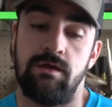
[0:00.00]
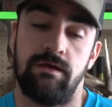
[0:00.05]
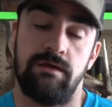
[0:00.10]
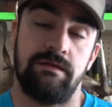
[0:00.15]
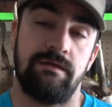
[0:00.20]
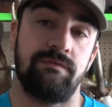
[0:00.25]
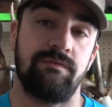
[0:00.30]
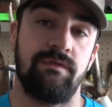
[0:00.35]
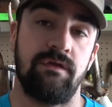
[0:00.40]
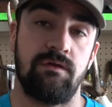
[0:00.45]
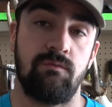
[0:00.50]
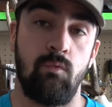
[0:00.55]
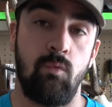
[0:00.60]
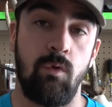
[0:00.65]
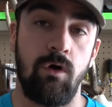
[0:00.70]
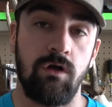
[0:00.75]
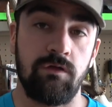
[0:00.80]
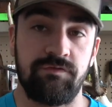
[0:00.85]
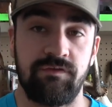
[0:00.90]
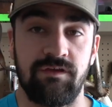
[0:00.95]
The
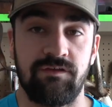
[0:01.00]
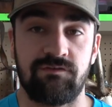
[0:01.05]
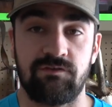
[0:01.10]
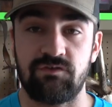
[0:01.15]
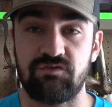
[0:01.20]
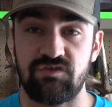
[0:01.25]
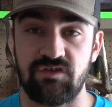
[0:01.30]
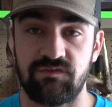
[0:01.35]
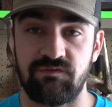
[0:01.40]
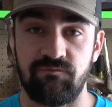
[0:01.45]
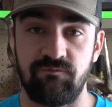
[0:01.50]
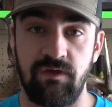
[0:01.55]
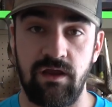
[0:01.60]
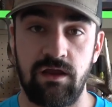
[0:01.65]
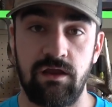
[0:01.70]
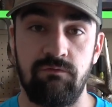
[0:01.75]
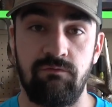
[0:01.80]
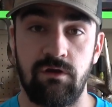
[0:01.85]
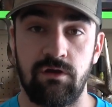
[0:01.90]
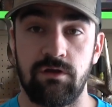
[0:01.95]
wall tents are just
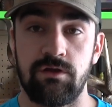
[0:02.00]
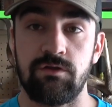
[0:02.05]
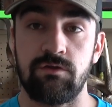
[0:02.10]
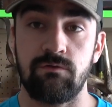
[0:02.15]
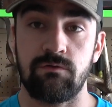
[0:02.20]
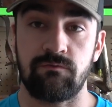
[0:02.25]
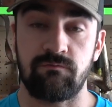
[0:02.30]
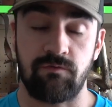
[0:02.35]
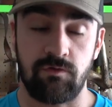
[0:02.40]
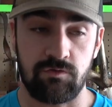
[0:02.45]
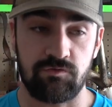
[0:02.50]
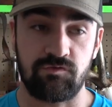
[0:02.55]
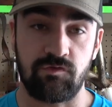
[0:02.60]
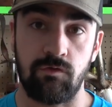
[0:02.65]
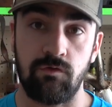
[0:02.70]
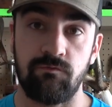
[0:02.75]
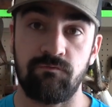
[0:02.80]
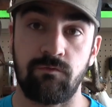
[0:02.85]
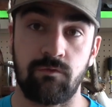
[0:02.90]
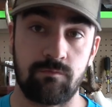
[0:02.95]
very, very
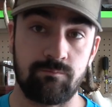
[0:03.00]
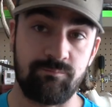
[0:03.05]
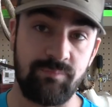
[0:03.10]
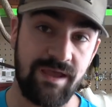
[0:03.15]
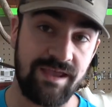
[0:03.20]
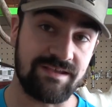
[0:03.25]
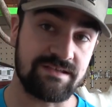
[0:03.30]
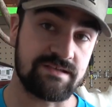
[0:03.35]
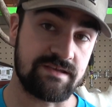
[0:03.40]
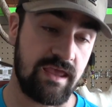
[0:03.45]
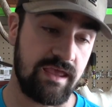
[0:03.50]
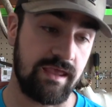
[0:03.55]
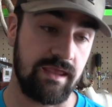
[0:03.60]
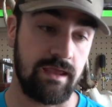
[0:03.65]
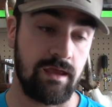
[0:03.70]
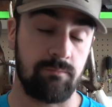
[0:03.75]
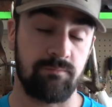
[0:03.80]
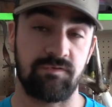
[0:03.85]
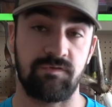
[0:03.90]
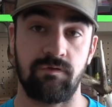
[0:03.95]
universal for base
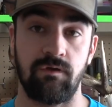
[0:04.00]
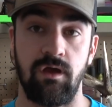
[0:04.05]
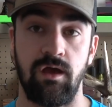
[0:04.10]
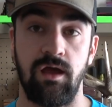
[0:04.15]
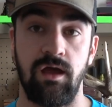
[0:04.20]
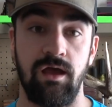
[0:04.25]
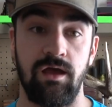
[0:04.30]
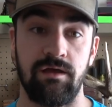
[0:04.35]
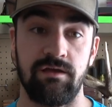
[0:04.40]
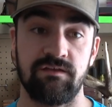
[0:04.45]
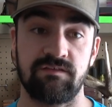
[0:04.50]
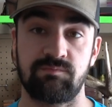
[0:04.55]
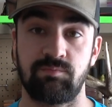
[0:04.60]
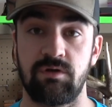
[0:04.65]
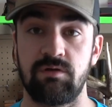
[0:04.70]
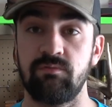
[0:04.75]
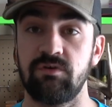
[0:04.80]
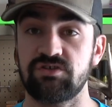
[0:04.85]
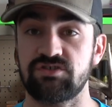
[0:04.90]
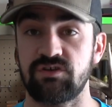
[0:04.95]
camps. It's
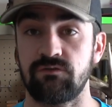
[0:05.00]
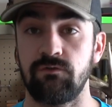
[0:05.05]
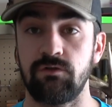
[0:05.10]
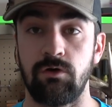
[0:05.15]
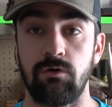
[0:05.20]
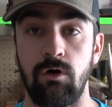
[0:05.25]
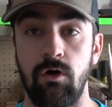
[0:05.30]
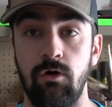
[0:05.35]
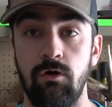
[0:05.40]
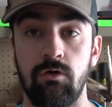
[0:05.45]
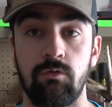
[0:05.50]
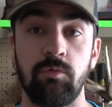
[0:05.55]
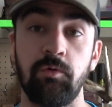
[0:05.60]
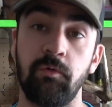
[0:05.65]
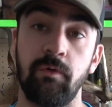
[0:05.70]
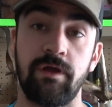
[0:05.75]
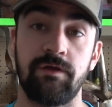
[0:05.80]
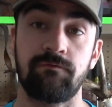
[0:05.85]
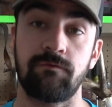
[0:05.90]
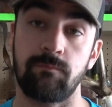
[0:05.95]
pretty much a little home
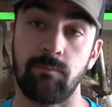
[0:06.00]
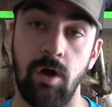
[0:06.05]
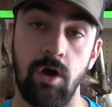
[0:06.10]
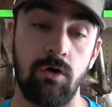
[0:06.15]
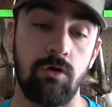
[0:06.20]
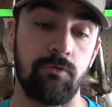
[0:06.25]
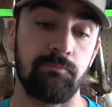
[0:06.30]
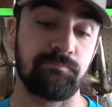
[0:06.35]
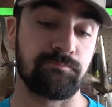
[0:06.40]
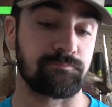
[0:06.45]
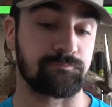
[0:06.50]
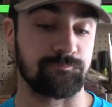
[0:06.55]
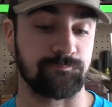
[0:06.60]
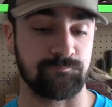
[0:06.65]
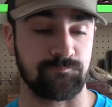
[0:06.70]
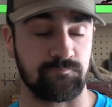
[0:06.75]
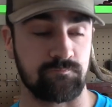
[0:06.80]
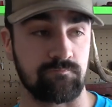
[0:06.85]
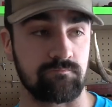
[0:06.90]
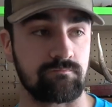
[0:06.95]
away from home.
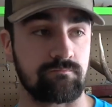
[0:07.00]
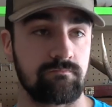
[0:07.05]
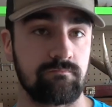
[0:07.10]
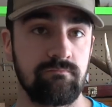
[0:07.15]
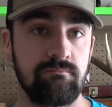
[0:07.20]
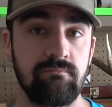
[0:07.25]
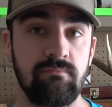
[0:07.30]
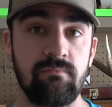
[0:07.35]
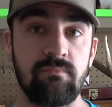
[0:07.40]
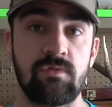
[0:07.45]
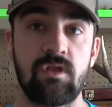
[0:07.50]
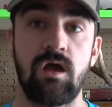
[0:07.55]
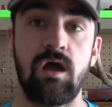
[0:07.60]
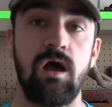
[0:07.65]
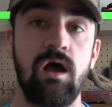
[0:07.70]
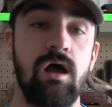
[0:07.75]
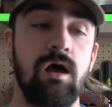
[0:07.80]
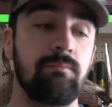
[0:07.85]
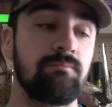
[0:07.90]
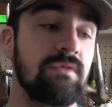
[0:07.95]

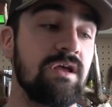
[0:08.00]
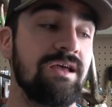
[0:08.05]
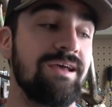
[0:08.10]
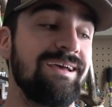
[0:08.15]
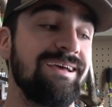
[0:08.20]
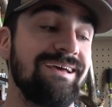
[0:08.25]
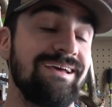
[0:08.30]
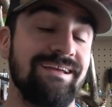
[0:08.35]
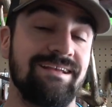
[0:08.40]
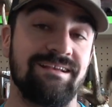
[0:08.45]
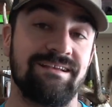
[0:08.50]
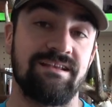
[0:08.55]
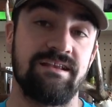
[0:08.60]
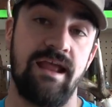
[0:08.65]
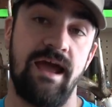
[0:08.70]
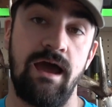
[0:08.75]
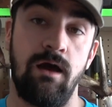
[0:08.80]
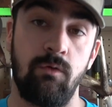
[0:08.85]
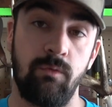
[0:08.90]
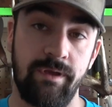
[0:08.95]

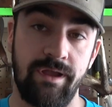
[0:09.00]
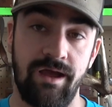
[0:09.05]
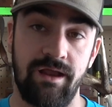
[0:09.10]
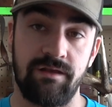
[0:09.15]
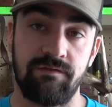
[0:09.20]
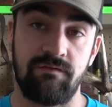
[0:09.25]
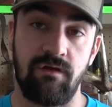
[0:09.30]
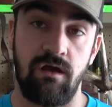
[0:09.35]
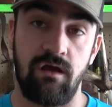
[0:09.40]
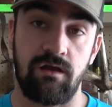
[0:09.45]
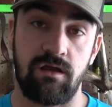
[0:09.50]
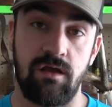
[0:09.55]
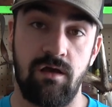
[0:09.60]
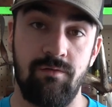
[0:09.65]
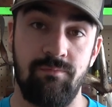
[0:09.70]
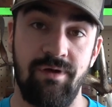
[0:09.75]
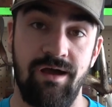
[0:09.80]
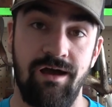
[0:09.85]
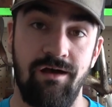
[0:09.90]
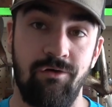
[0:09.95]
Now we got to talk
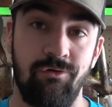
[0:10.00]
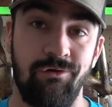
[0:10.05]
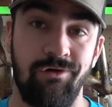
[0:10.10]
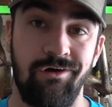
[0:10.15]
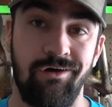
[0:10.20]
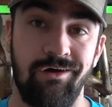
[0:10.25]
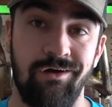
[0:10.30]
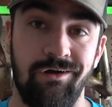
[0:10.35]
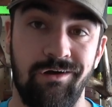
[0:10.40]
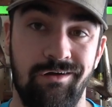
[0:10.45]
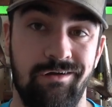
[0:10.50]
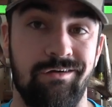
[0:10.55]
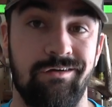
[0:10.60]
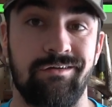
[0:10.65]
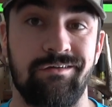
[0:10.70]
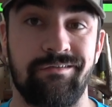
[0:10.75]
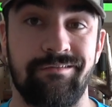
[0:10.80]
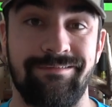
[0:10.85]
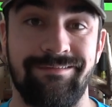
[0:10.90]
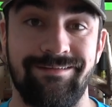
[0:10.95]
about
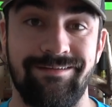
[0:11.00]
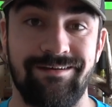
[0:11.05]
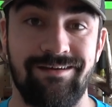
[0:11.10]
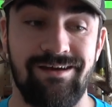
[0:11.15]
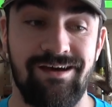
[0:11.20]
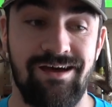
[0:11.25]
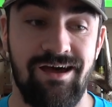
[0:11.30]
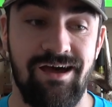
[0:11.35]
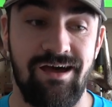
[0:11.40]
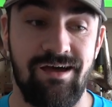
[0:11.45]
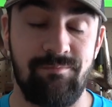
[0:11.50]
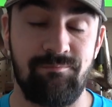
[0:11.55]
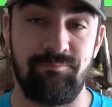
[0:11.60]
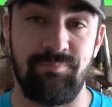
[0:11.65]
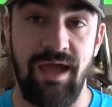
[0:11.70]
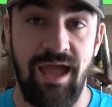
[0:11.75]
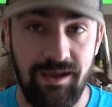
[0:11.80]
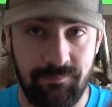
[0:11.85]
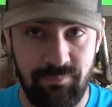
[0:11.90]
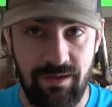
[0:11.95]
our
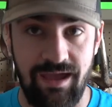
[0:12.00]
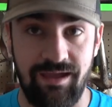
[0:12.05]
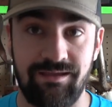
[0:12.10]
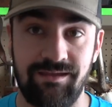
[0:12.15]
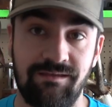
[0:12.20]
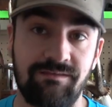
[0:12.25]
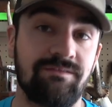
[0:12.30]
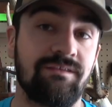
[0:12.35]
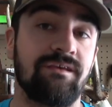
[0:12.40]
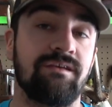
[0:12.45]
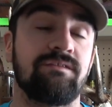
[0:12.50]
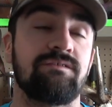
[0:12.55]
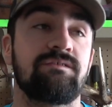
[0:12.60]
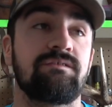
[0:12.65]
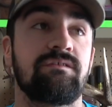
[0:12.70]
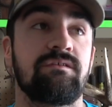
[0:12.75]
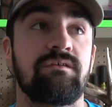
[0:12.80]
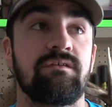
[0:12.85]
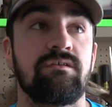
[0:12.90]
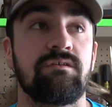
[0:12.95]
backpacking
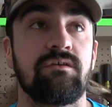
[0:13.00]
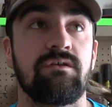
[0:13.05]
tents.